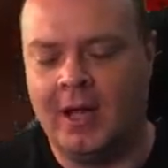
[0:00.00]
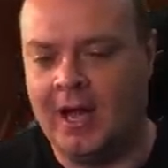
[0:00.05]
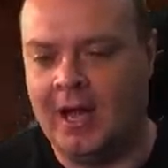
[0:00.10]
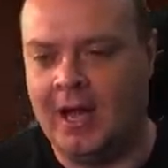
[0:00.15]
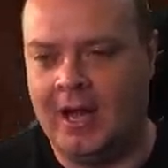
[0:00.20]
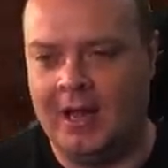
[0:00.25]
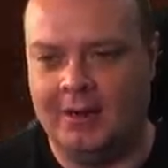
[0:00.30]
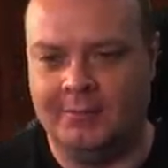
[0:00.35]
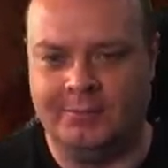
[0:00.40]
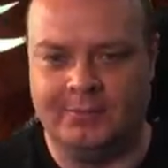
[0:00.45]

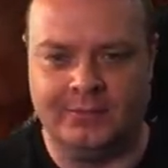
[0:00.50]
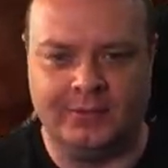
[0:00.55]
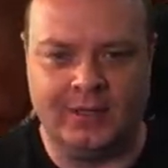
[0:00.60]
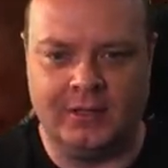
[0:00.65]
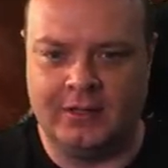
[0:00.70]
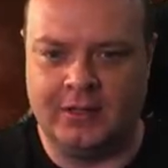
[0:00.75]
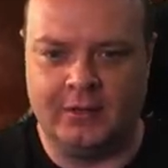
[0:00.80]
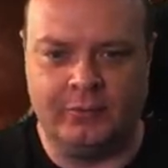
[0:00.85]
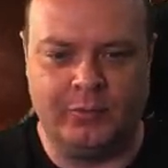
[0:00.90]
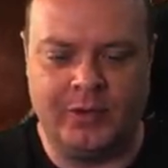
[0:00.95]
Um,
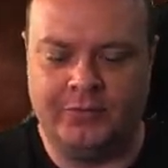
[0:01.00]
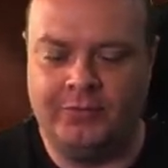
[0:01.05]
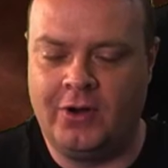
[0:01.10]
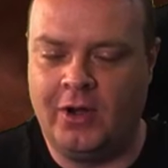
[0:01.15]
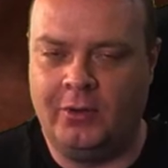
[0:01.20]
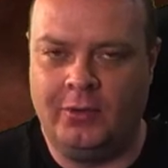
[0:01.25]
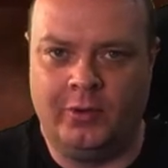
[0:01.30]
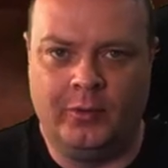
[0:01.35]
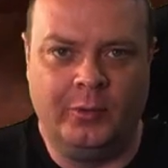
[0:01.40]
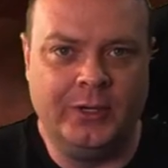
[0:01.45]
we've
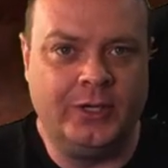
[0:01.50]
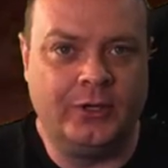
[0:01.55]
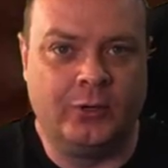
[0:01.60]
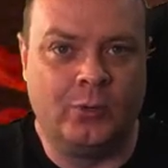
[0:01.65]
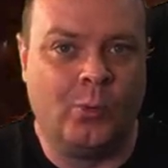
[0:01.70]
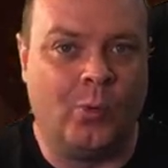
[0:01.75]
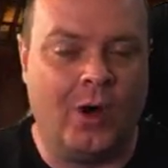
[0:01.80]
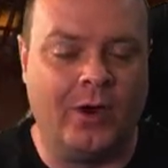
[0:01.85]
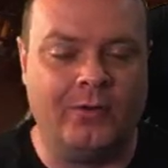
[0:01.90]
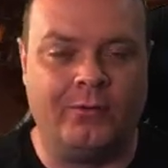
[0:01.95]
not only
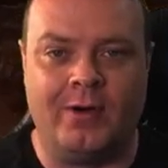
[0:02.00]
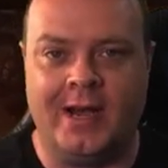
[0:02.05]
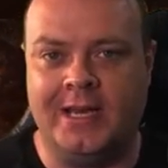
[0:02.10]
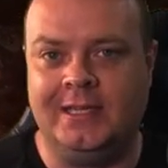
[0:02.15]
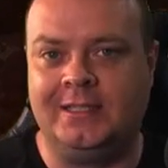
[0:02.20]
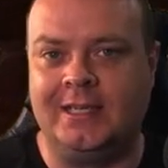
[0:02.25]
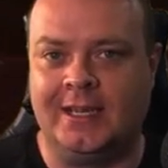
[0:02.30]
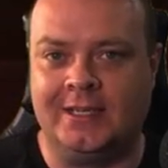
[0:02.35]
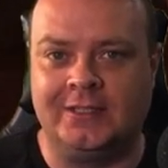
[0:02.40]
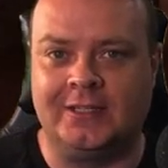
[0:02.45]
done one
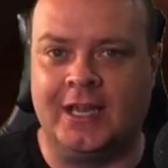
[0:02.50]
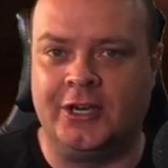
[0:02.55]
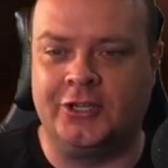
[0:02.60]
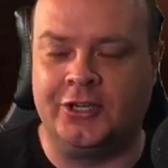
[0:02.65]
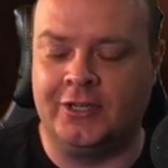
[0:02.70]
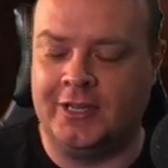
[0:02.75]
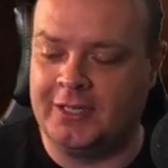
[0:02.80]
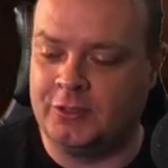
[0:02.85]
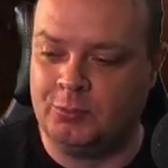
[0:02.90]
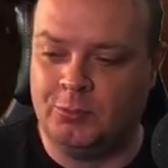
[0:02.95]
raid test
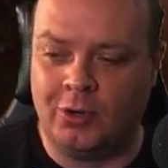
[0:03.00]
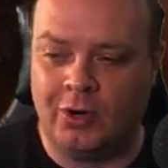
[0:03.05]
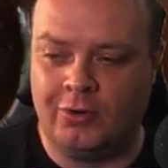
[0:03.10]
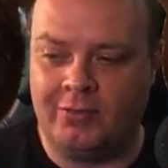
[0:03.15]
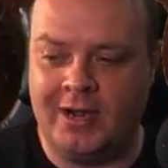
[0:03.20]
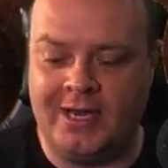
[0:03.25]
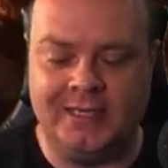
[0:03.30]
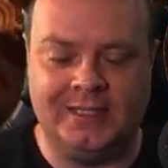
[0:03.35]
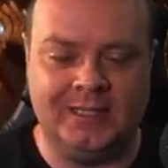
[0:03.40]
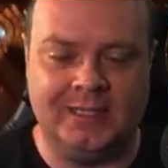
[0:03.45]
session. There's
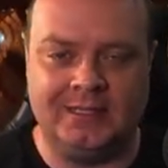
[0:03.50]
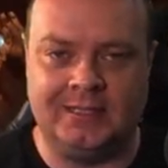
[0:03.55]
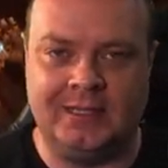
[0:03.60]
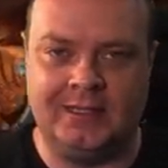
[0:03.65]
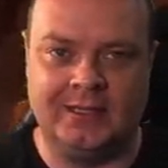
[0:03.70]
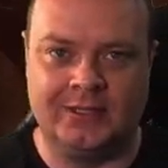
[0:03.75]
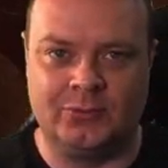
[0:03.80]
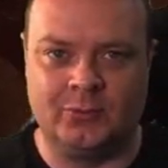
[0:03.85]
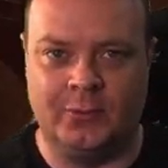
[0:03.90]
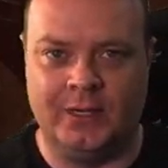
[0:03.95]
more raid
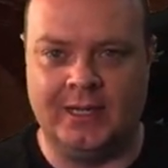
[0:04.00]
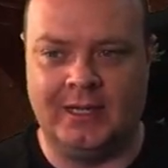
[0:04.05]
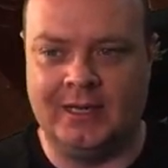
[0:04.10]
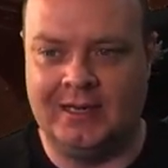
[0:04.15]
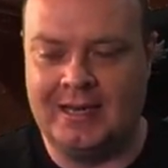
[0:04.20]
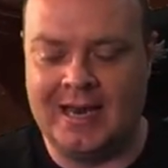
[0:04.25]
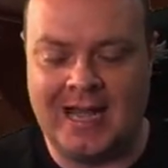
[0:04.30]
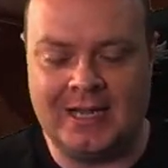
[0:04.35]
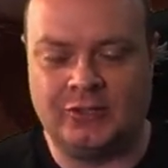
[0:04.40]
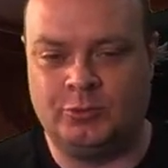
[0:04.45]
testing this week,
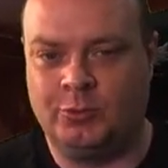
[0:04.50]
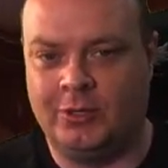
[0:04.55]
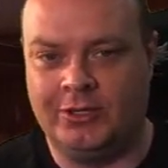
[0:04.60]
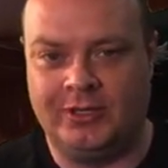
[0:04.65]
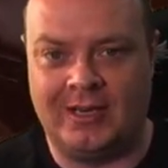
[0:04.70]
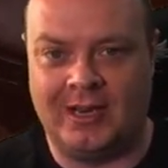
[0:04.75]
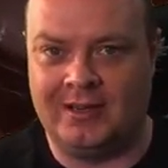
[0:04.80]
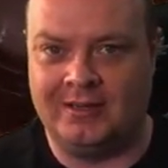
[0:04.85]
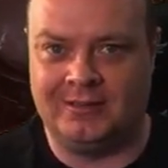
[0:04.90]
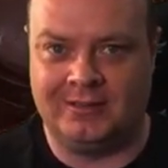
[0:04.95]
and that's
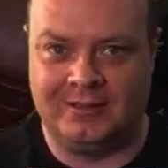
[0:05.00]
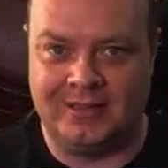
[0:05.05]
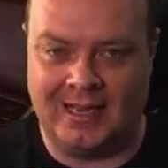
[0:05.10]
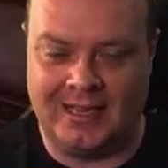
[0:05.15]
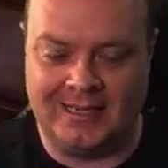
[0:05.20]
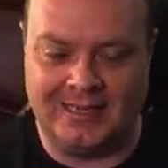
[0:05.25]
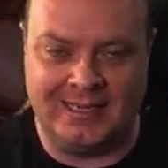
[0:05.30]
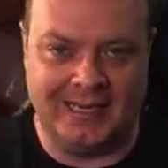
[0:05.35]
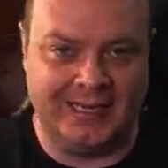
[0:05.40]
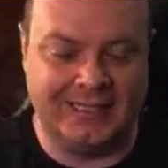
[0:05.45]
what
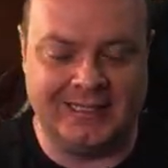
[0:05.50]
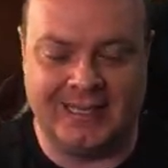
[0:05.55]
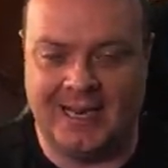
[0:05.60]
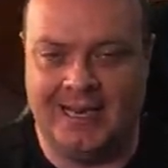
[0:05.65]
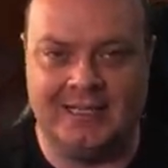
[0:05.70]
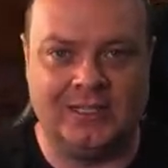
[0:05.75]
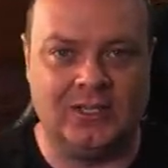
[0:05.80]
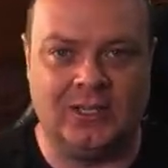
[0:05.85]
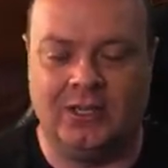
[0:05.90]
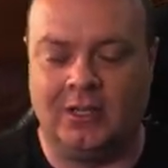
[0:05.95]
like
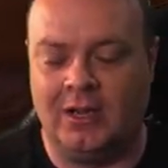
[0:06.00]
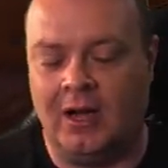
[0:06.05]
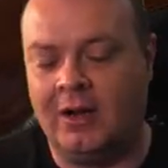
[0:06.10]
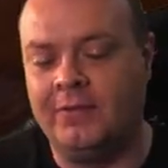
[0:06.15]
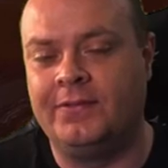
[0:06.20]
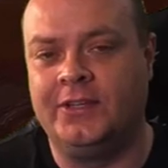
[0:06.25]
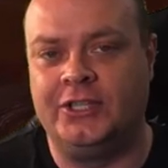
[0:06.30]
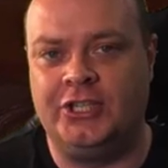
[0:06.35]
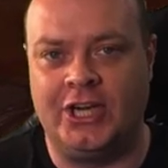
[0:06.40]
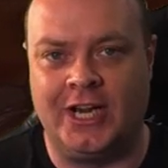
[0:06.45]
dictates a lot
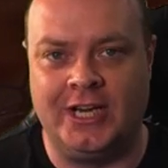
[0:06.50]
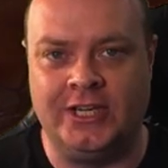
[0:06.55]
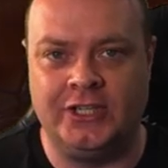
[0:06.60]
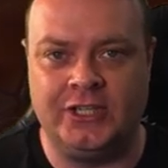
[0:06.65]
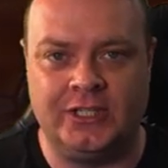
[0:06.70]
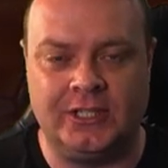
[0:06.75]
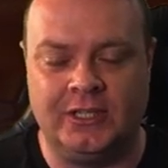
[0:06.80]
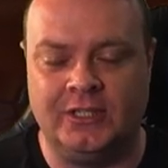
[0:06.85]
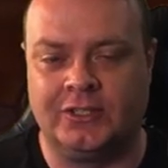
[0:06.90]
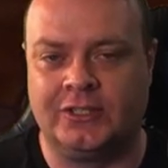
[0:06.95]
of the
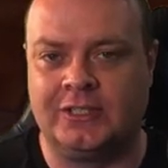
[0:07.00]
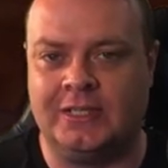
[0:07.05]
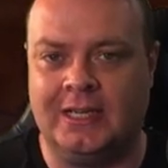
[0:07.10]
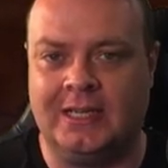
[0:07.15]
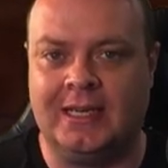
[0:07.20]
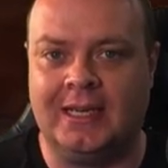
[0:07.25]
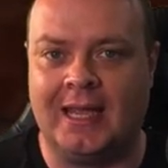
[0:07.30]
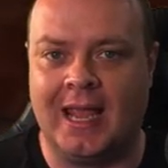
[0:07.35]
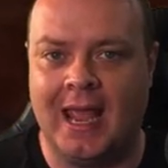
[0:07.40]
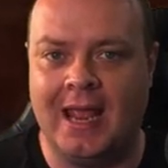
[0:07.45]
changes that you'll see
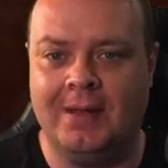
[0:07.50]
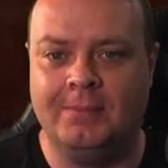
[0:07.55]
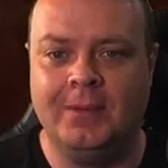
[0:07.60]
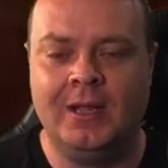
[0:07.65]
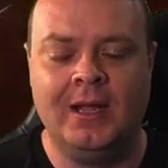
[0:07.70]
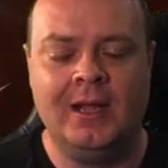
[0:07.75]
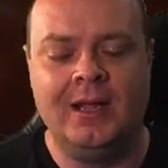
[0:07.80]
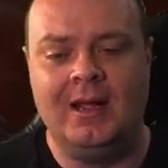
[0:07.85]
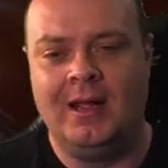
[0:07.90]
in the game.